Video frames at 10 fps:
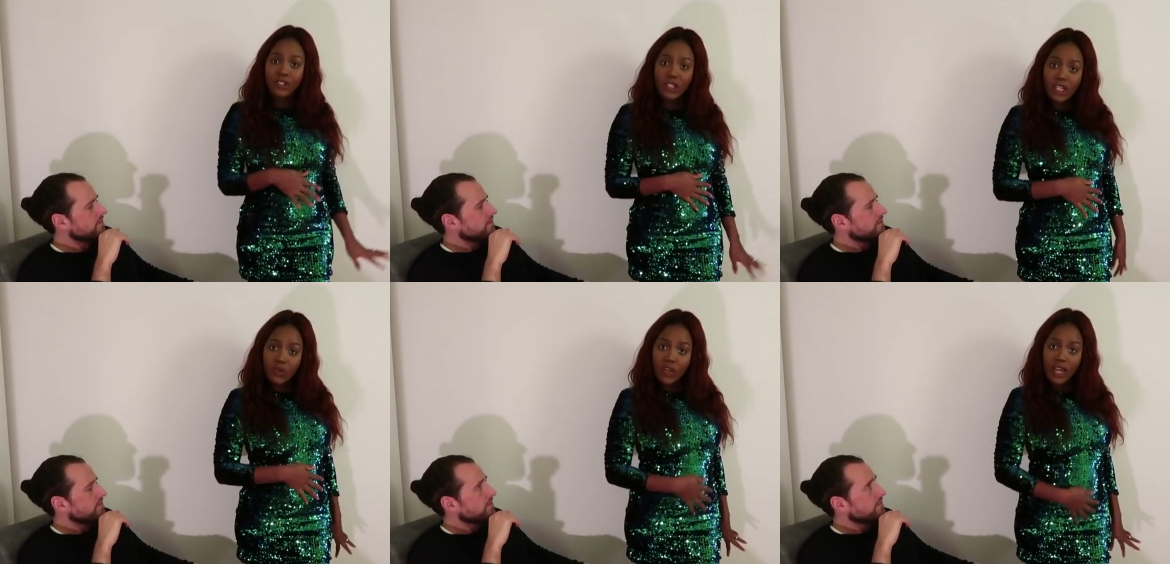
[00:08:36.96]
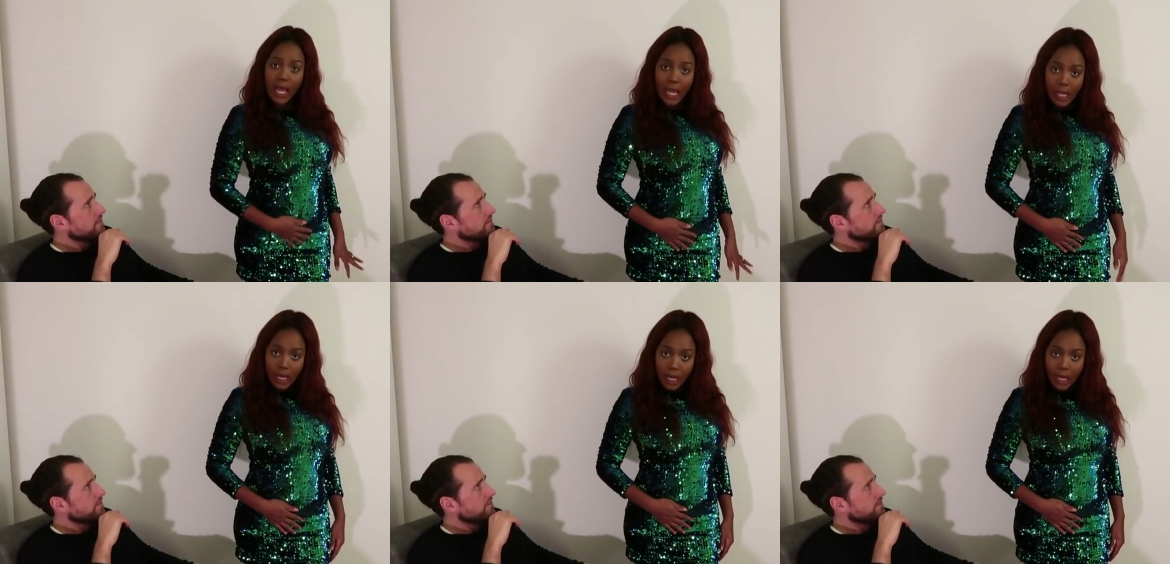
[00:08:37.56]
Speaker 1: of looking
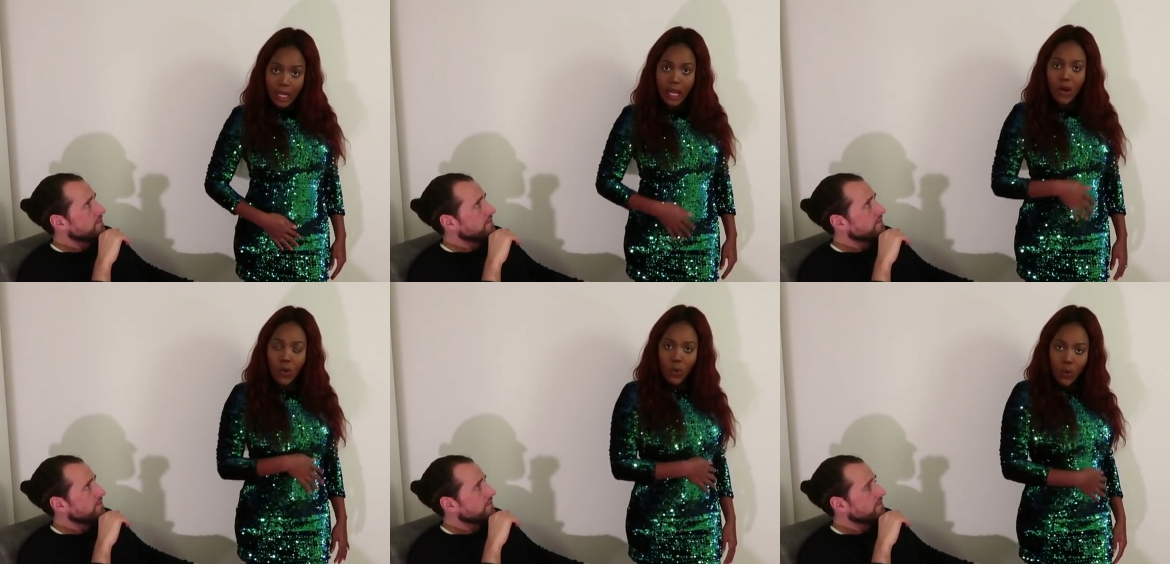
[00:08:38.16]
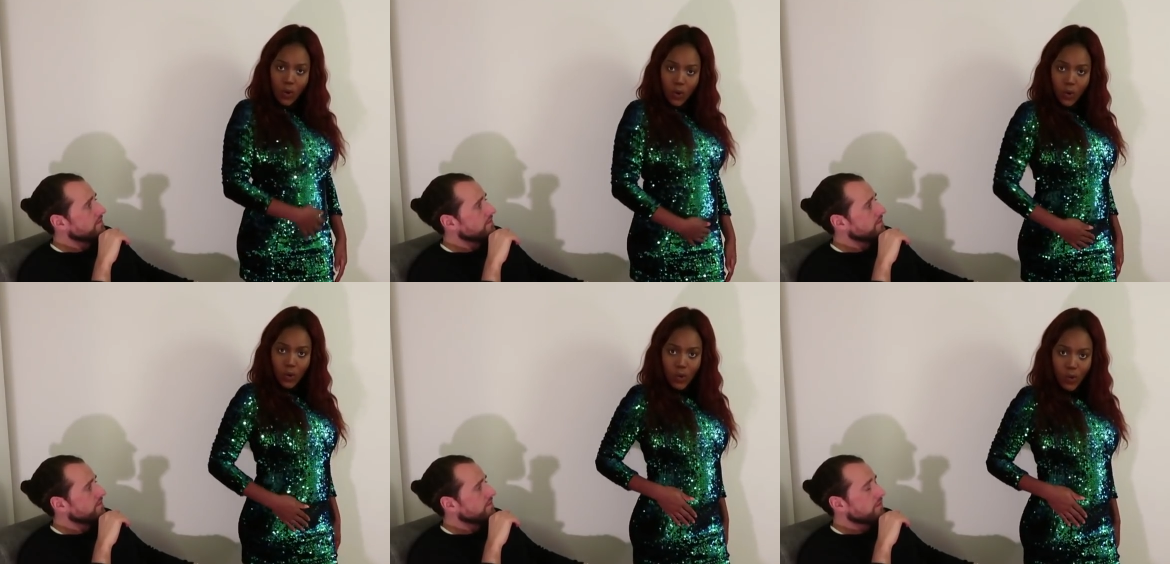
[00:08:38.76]
okay.
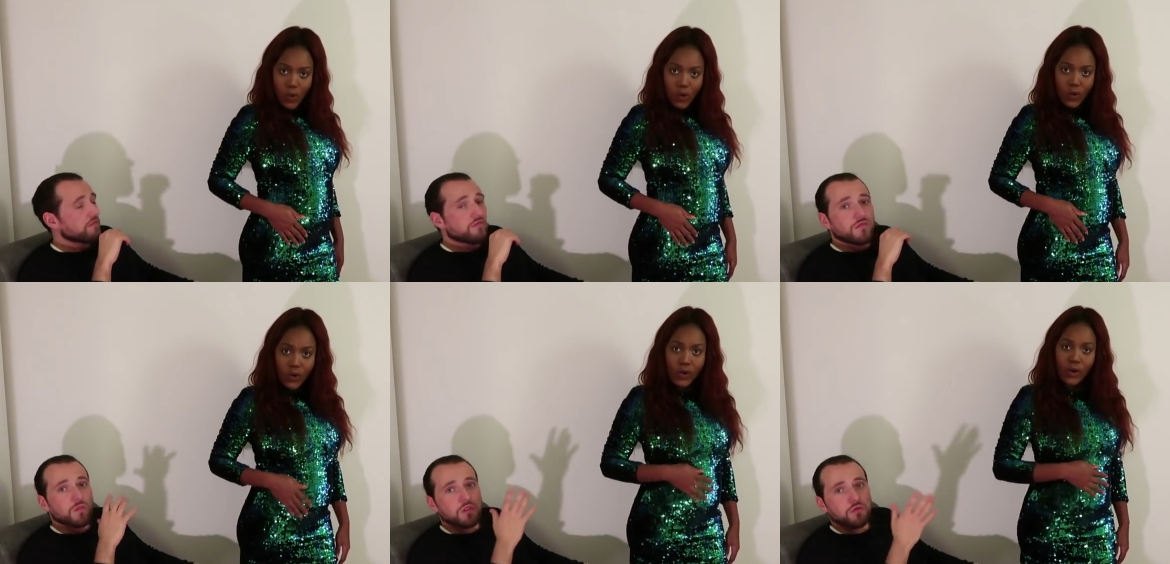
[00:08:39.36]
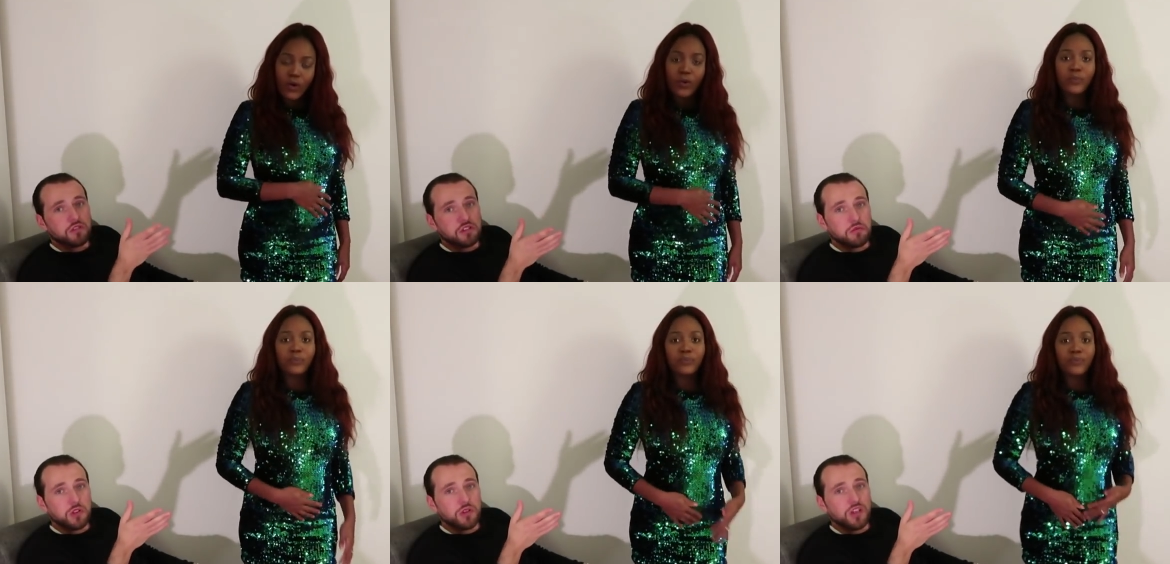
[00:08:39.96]
Ooh.
Speaker 2: For
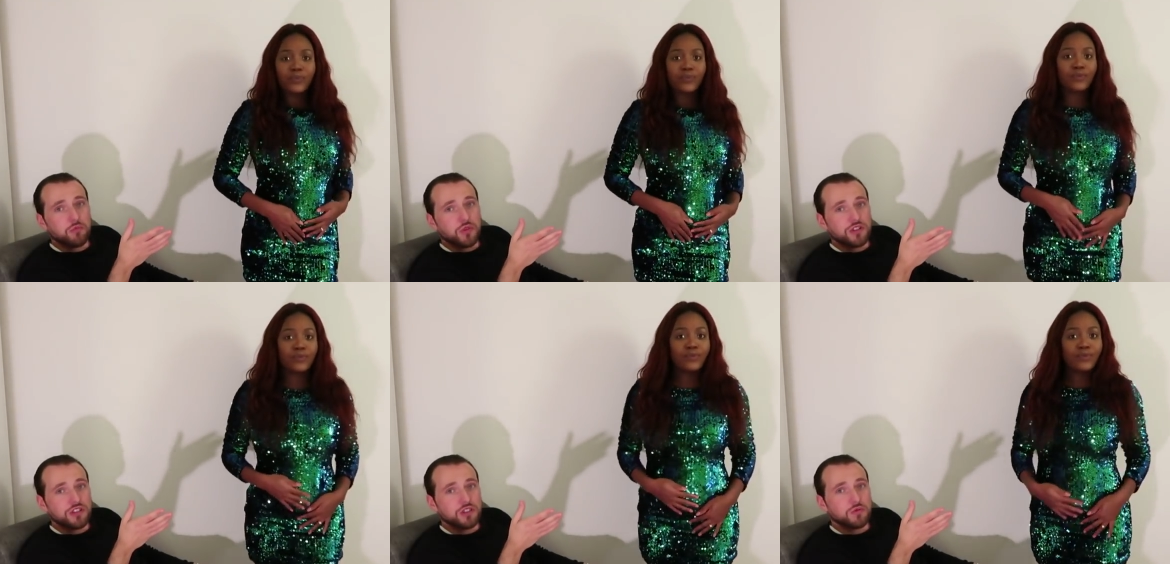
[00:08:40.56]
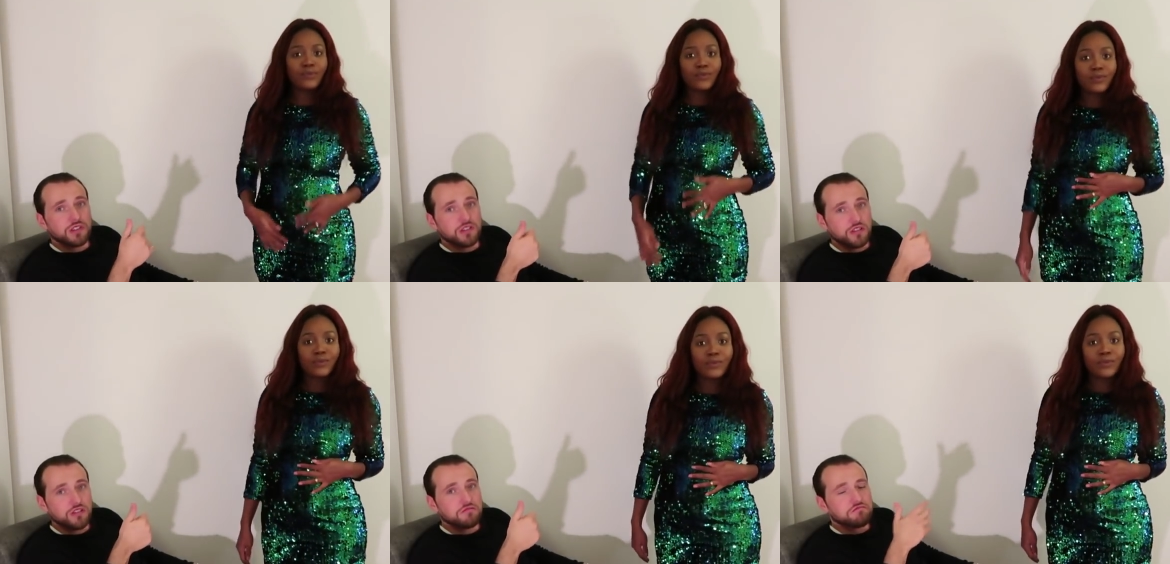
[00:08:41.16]
somebody who gave birth six weeks
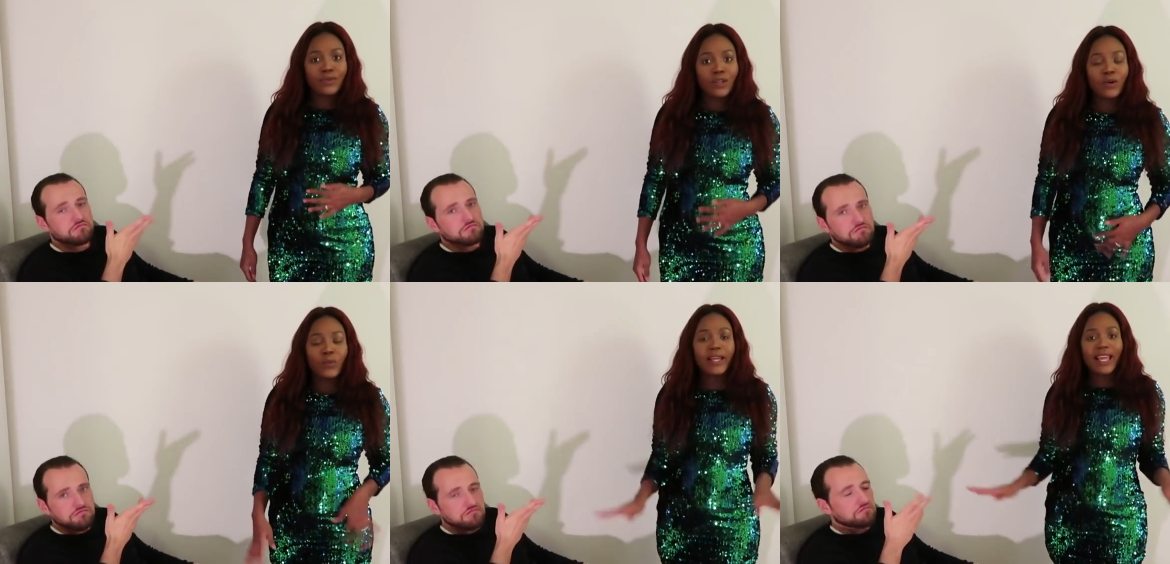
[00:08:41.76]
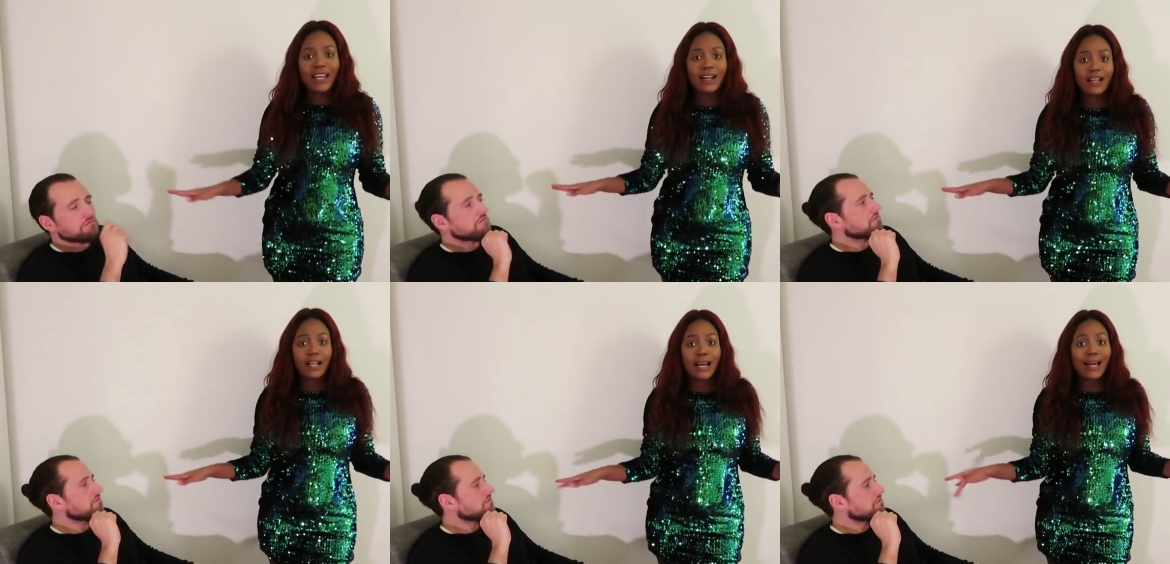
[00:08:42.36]
ago.
Speaker 1: We're getting there,